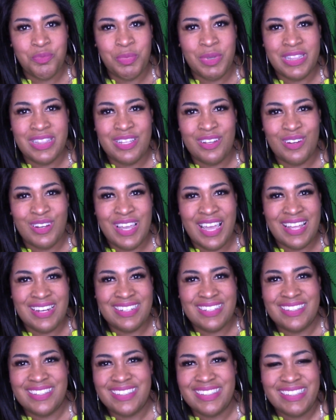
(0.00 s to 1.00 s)
but they're
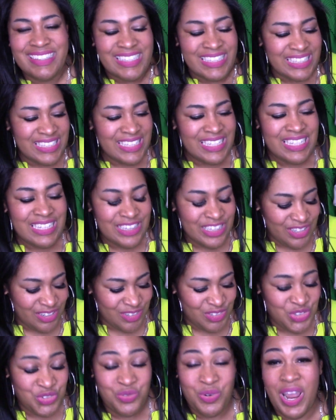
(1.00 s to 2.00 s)

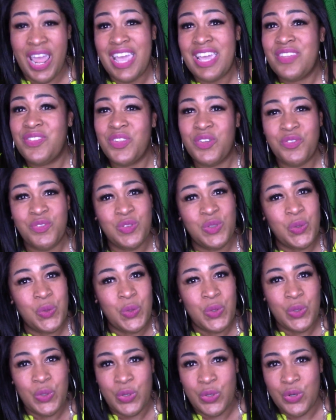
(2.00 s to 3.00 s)
dragging the
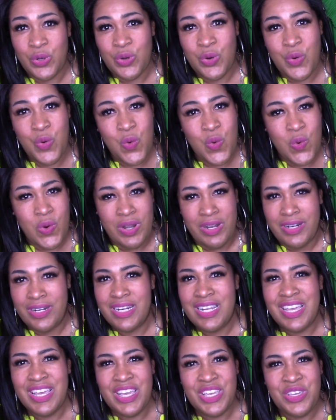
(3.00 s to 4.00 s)
floor, or,
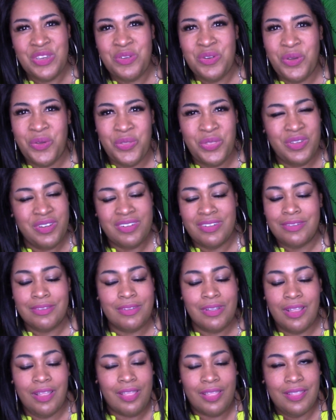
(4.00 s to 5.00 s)
you know,
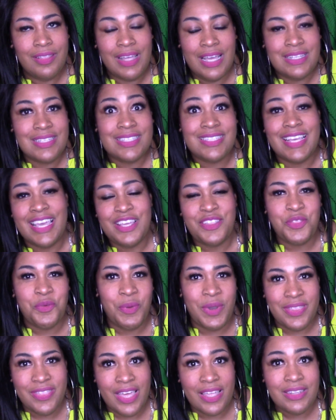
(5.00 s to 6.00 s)
I just hate the
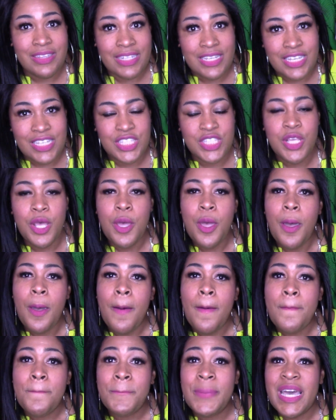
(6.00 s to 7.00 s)
way that looks.
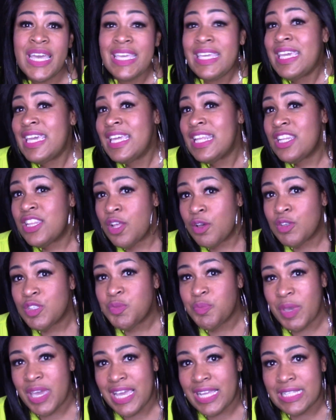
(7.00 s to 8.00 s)
But getting
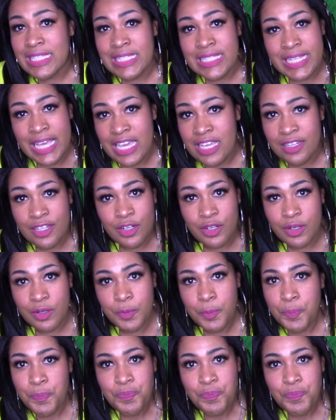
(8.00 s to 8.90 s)
those pants tailored